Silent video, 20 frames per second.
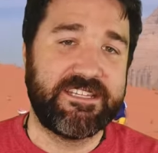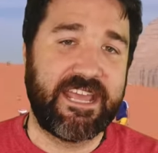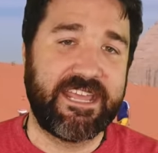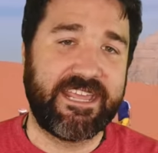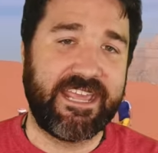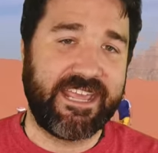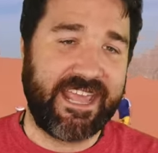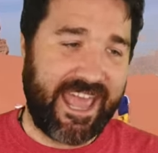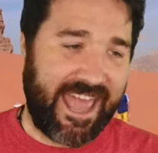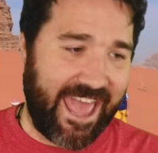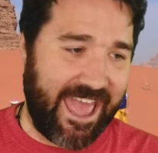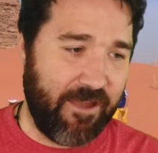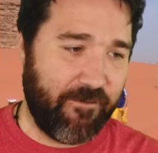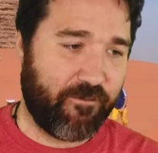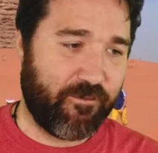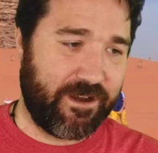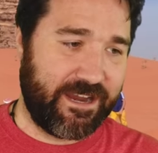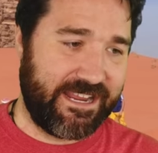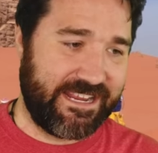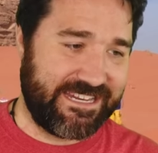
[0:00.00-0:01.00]
taking
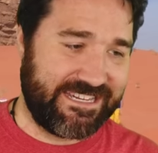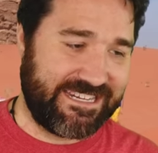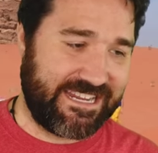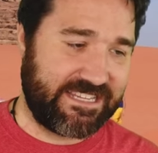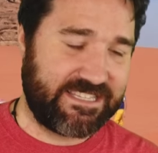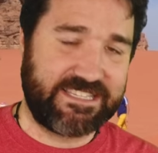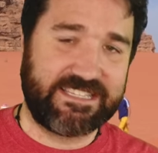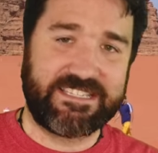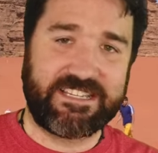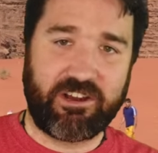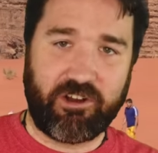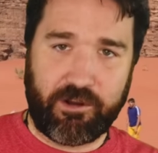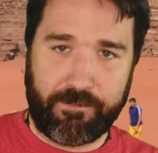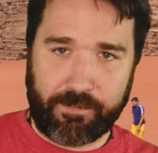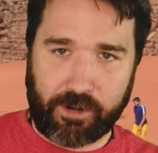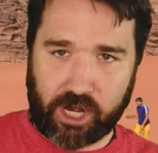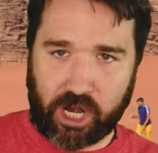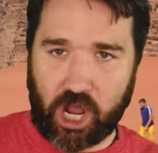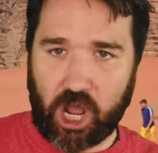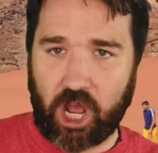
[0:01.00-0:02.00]
every
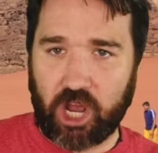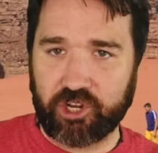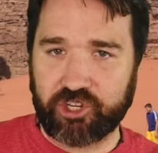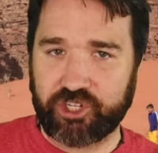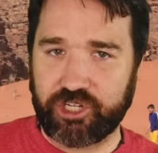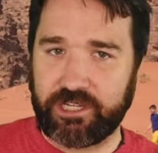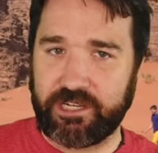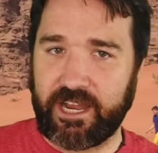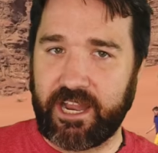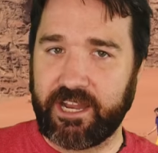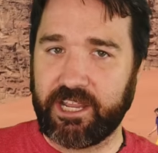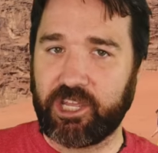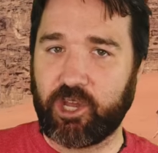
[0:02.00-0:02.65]
necessary precaution